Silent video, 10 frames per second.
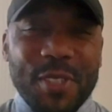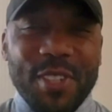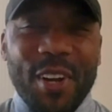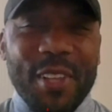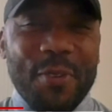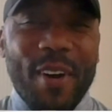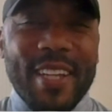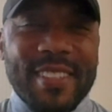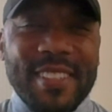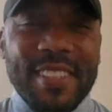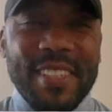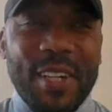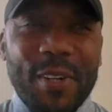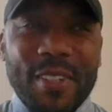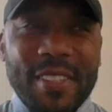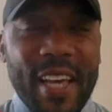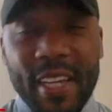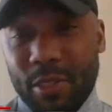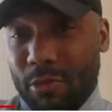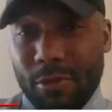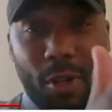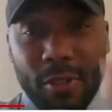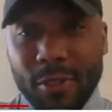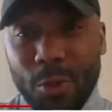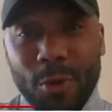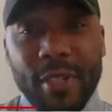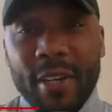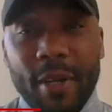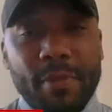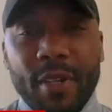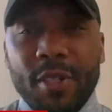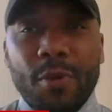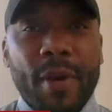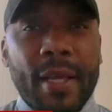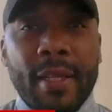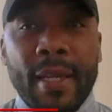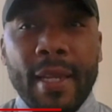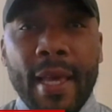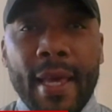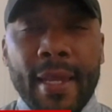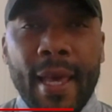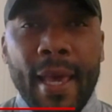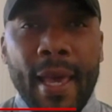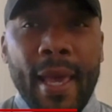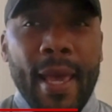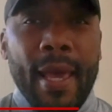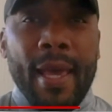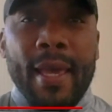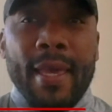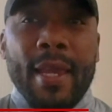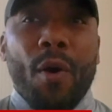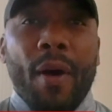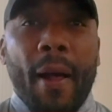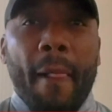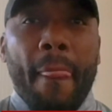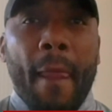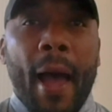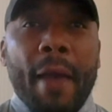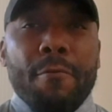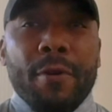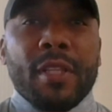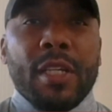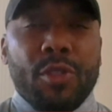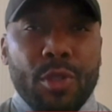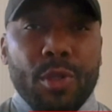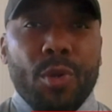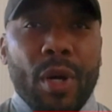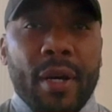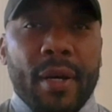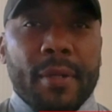with Charlie Weiss, and you know, the ex-coordinator up there in New England. And, you know, I really do